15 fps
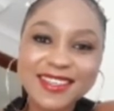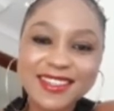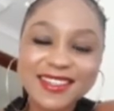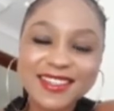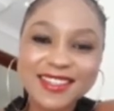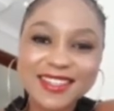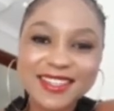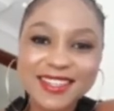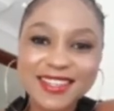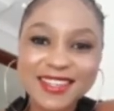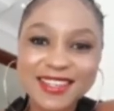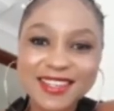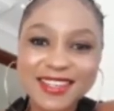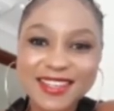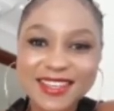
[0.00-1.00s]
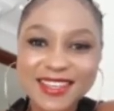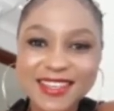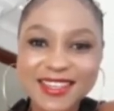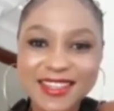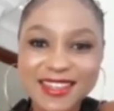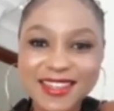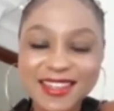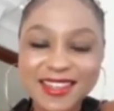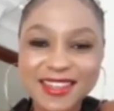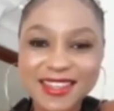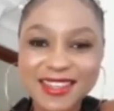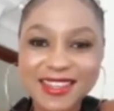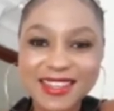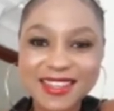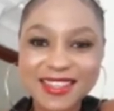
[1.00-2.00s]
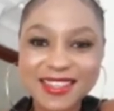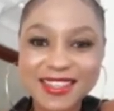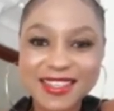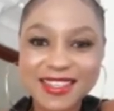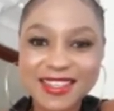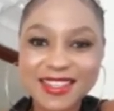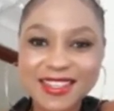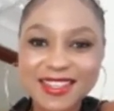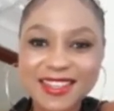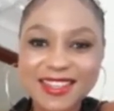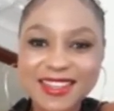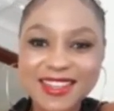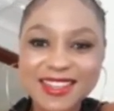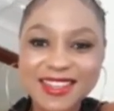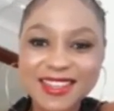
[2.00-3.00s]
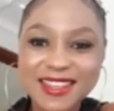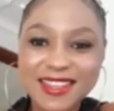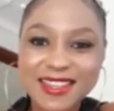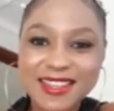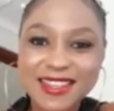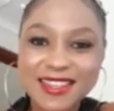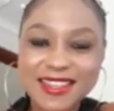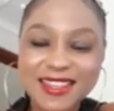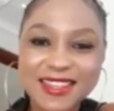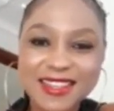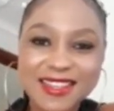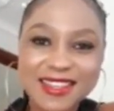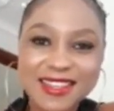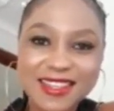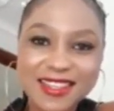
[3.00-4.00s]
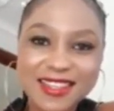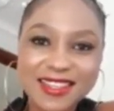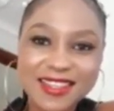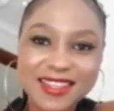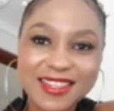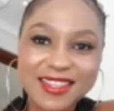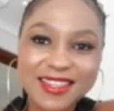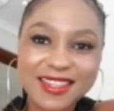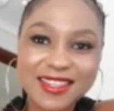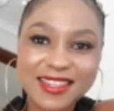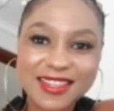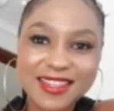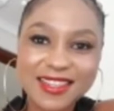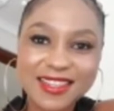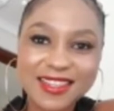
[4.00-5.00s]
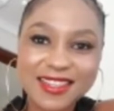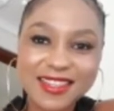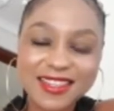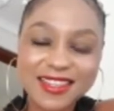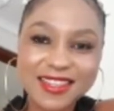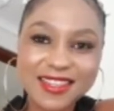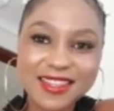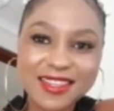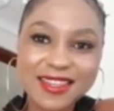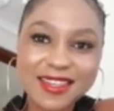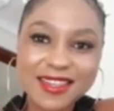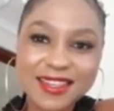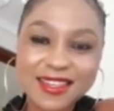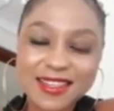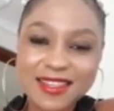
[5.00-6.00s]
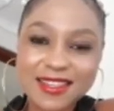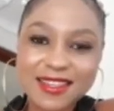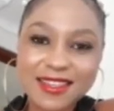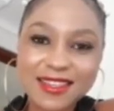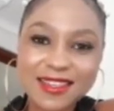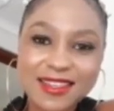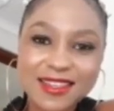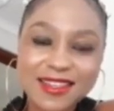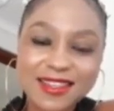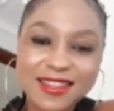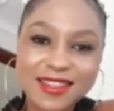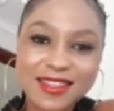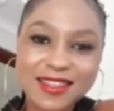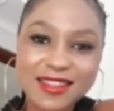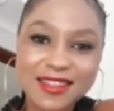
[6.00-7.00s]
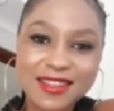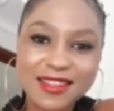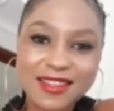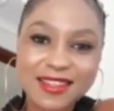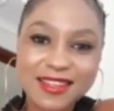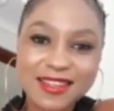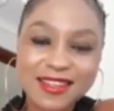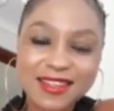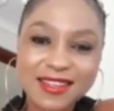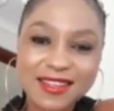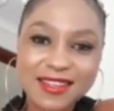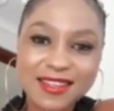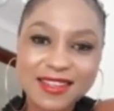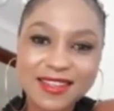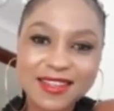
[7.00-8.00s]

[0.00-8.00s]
No words are spoken by the person on screen.